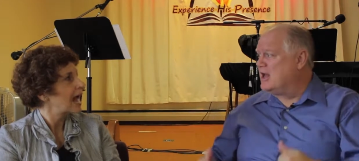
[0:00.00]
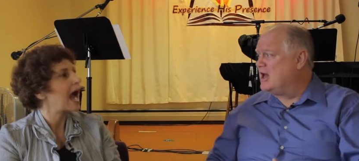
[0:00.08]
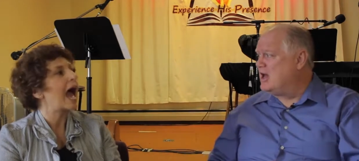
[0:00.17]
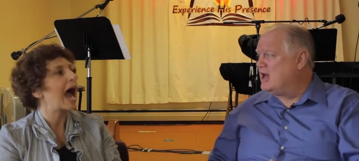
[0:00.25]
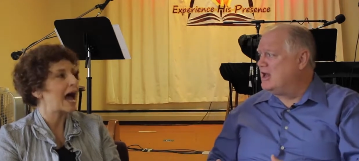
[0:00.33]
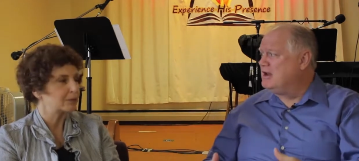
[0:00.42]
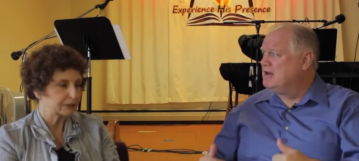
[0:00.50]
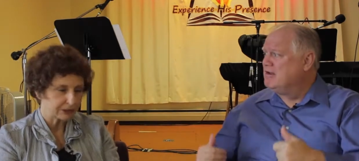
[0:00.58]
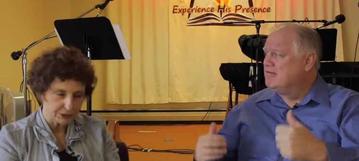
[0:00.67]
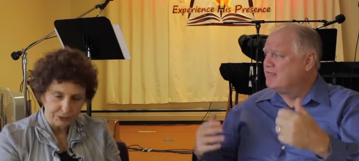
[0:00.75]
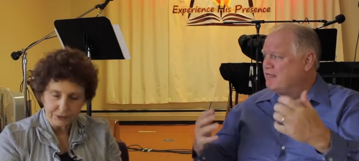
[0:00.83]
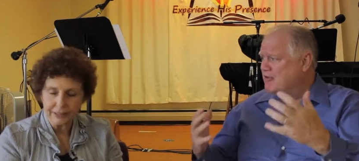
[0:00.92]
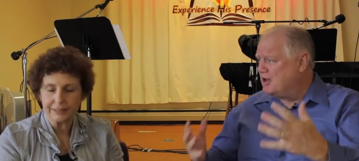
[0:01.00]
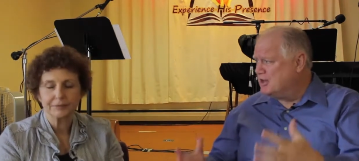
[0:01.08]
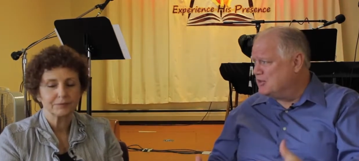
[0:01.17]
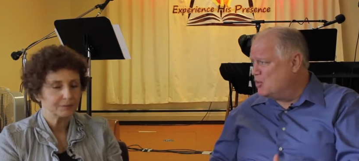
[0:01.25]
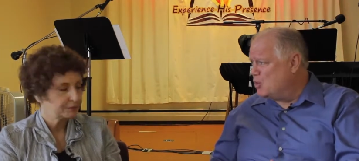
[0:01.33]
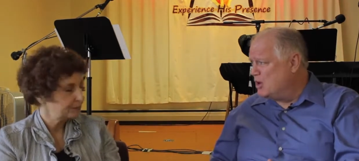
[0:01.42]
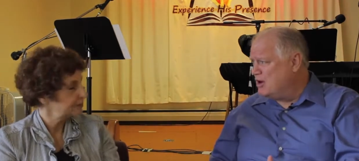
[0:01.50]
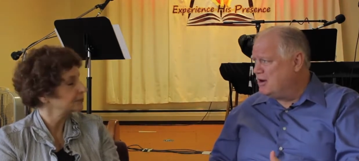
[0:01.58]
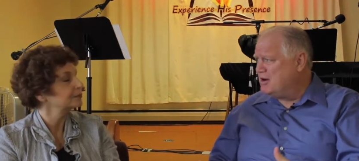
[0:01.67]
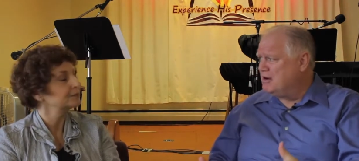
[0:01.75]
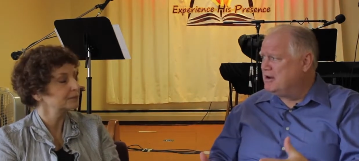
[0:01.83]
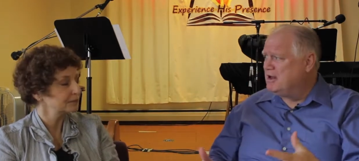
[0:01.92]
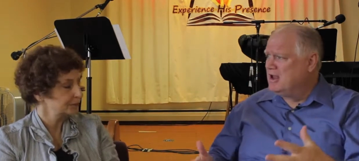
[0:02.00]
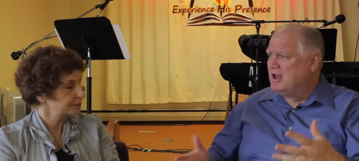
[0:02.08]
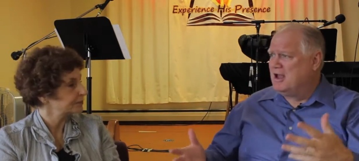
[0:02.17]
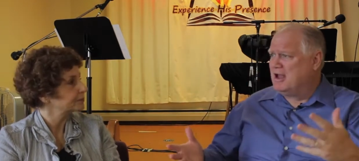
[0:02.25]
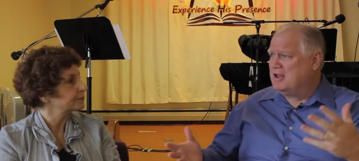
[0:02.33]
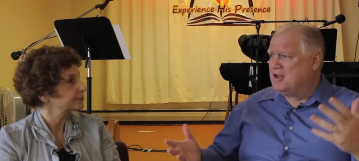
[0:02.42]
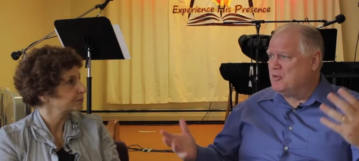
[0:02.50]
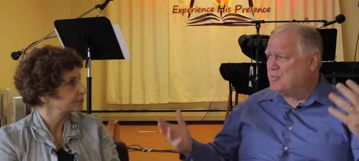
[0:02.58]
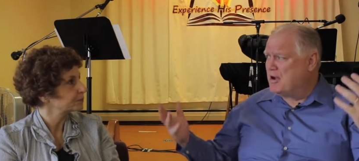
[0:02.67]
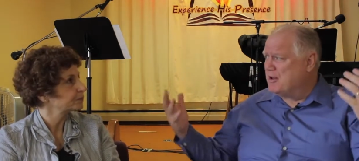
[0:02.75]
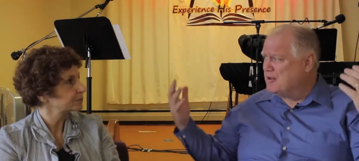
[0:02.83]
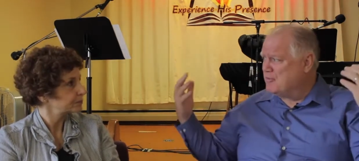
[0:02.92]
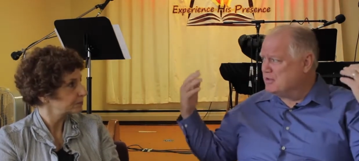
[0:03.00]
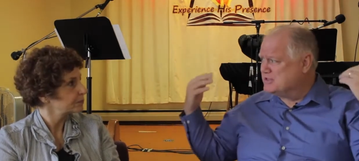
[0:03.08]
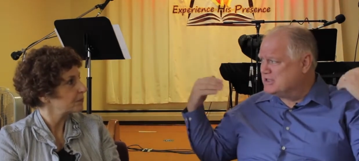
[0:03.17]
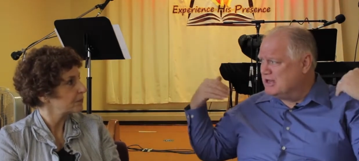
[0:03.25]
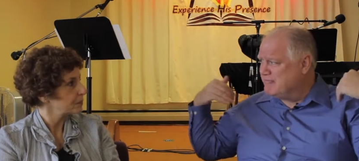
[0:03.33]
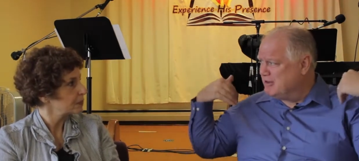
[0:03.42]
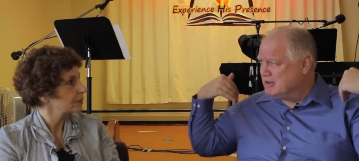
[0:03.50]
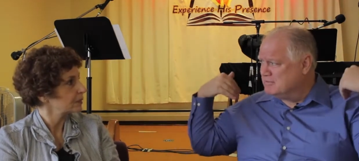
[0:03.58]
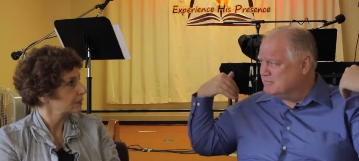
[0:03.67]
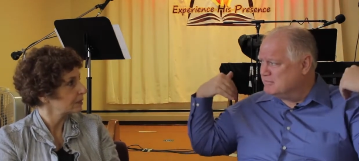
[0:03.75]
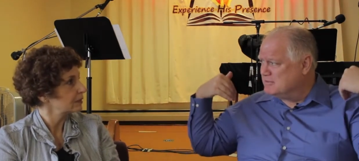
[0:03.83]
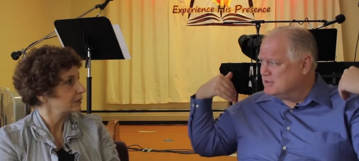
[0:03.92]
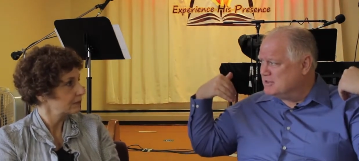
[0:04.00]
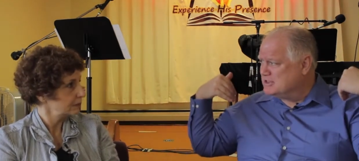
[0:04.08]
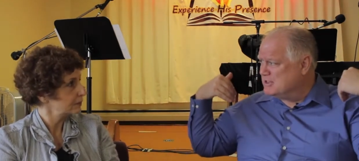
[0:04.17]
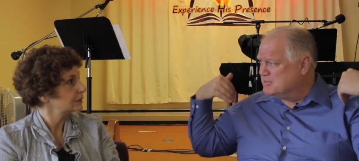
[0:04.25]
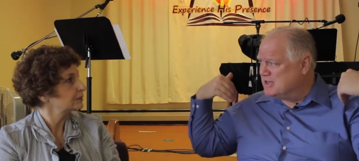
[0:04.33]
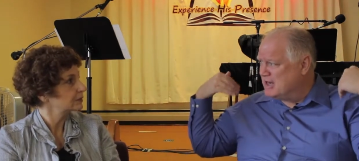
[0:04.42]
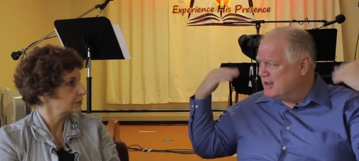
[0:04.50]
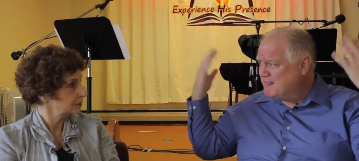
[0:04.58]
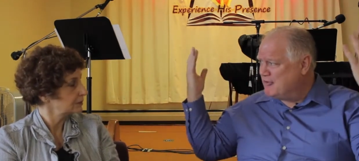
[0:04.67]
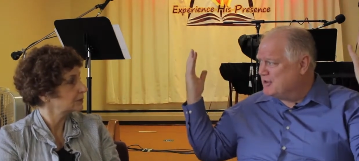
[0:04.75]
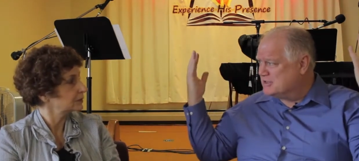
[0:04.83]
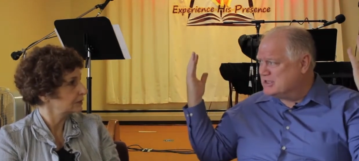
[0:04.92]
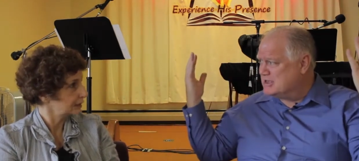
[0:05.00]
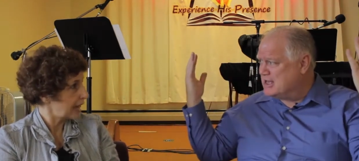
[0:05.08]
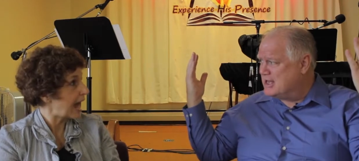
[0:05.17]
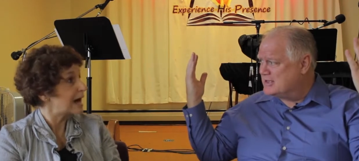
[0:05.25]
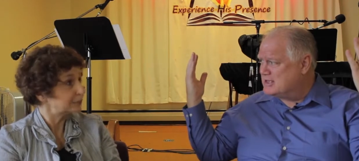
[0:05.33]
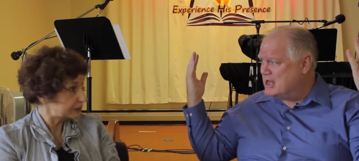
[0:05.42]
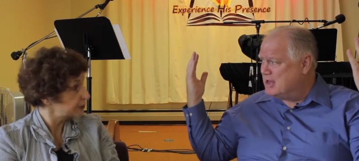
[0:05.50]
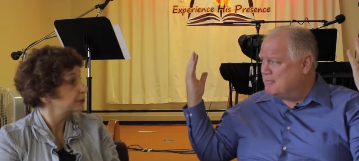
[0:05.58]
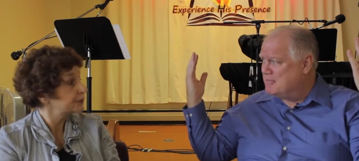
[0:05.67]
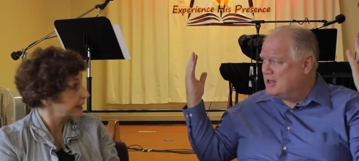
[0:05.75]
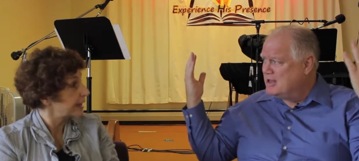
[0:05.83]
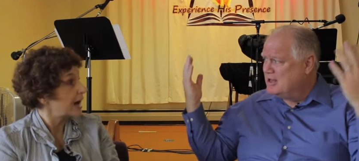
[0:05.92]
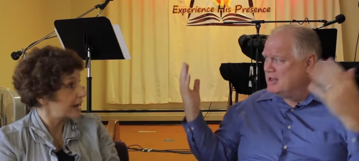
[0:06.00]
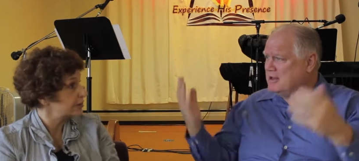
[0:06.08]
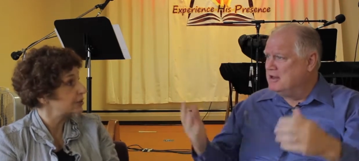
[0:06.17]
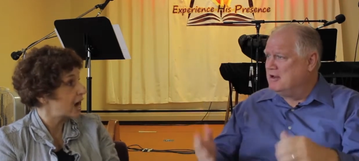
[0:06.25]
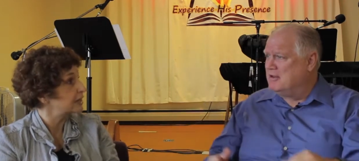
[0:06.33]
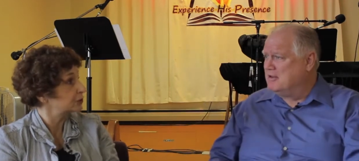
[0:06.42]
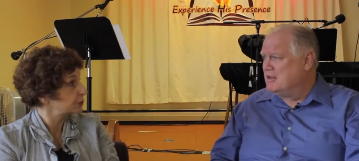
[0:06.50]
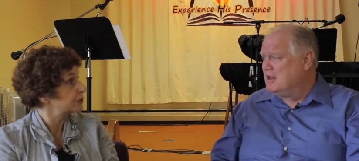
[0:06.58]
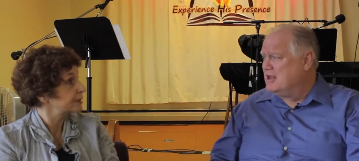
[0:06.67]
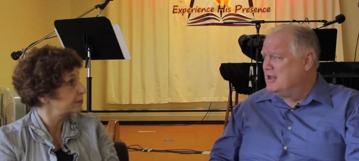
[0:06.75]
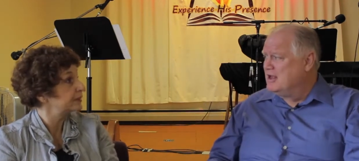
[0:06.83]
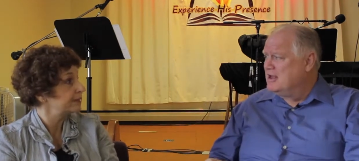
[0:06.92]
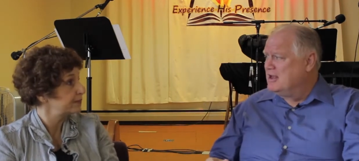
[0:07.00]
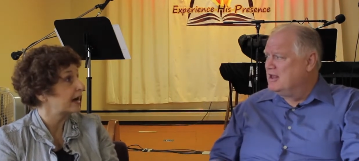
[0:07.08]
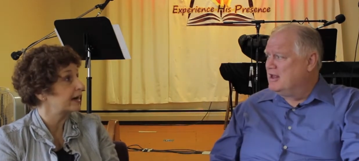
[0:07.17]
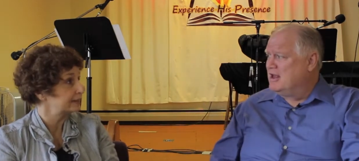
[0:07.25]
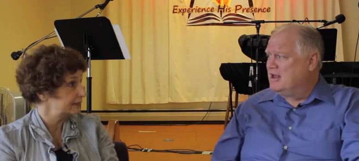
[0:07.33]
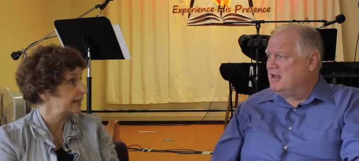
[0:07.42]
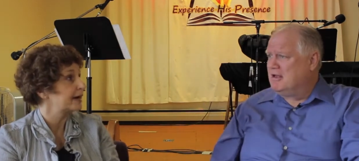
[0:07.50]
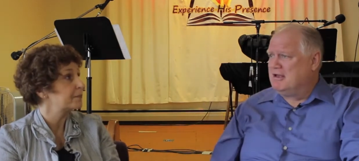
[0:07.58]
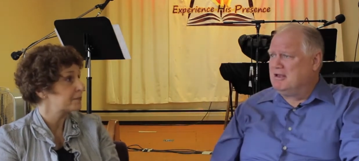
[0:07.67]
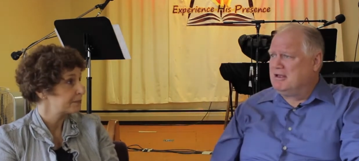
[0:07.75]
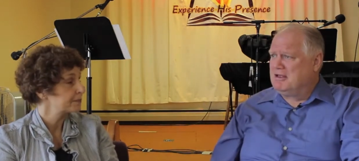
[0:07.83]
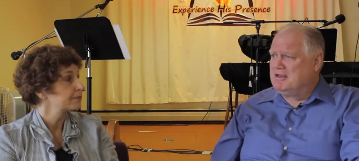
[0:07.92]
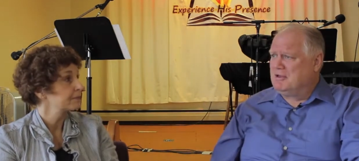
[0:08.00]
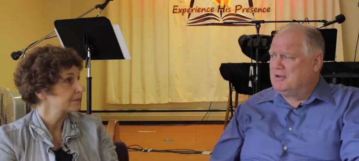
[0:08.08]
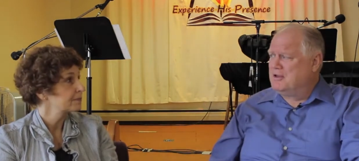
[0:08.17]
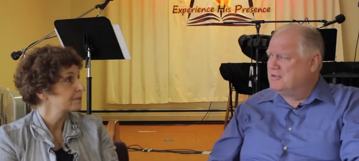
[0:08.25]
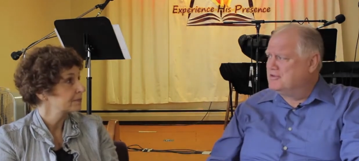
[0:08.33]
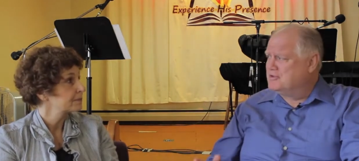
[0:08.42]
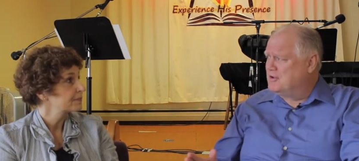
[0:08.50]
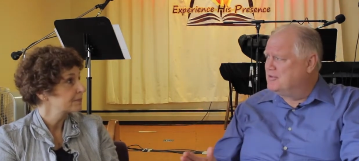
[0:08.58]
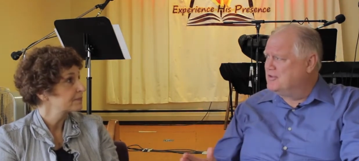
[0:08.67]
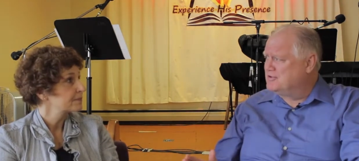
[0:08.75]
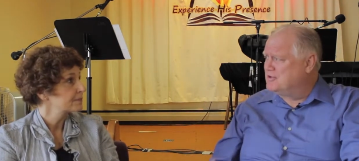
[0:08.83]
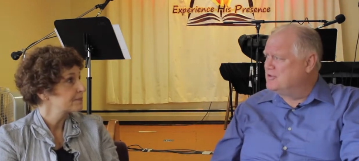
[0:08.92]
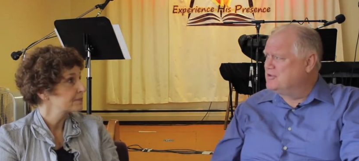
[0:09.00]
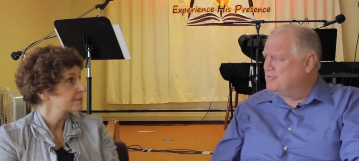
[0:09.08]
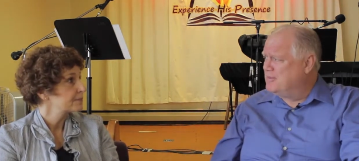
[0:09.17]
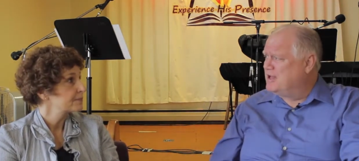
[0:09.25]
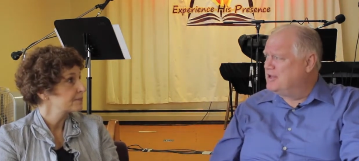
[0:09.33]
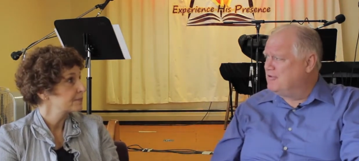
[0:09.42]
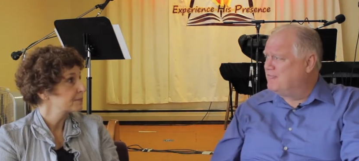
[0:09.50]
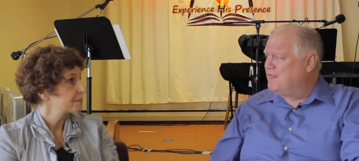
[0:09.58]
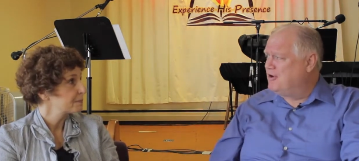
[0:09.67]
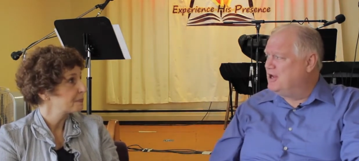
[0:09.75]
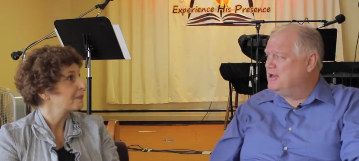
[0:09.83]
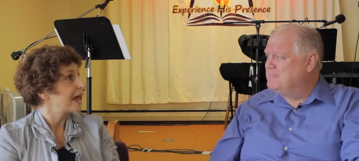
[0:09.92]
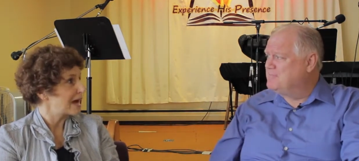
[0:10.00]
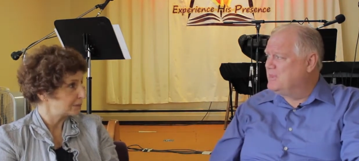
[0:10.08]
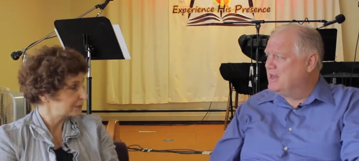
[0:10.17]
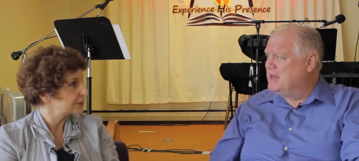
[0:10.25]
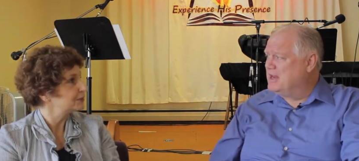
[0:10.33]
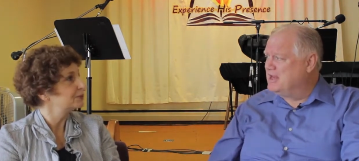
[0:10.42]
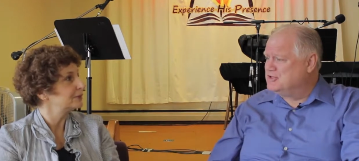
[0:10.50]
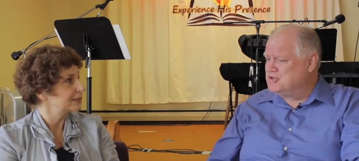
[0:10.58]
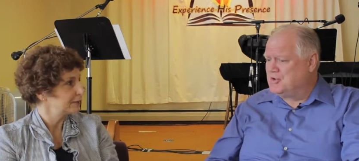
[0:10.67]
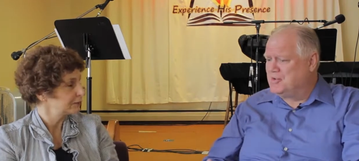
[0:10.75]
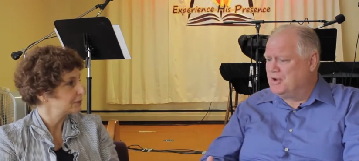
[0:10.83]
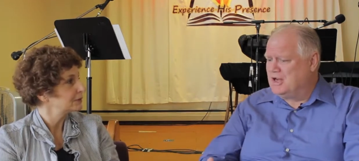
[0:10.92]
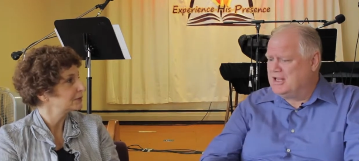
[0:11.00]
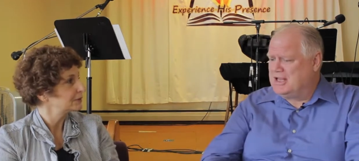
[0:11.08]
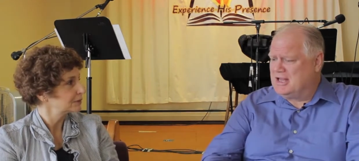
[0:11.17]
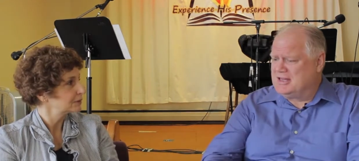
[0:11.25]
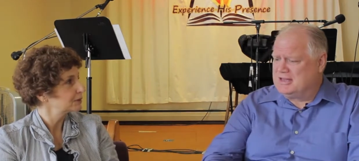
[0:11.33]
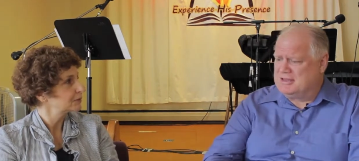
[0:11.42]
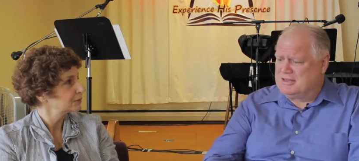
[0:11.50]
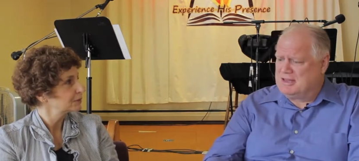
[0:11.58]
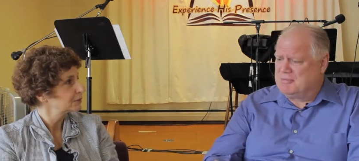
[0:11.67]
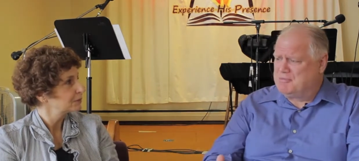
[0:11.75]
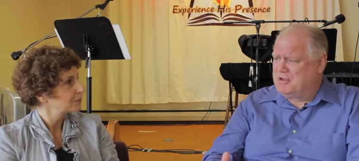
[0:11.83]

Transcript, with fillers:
Speaker 1: God, Absolutely. free in the Word. Mm-hmm. Uh, you're probably receiving some deliverance at that Absolutely.
Speaker 2: time. Absolutely. You know, I truly believe that. Uh,
Speaker 1: yeah. You'll know the truth, the truth will make you free. Absolutely. And as you're really getting the